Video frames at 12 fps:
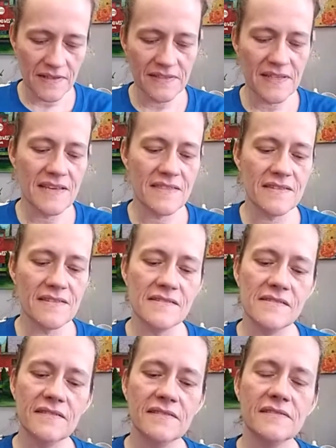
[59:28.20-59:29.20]
I like
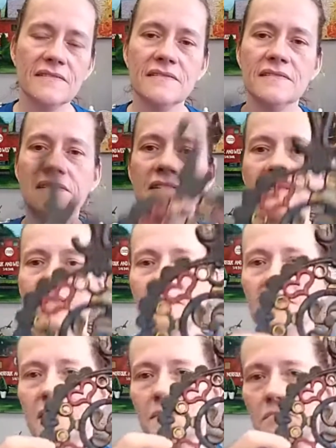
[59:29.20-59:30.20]
this
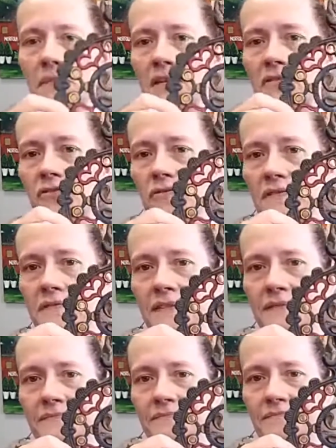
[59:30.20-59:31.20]
metal
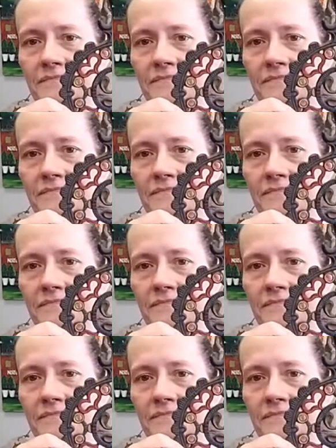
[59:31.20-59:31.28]
trivet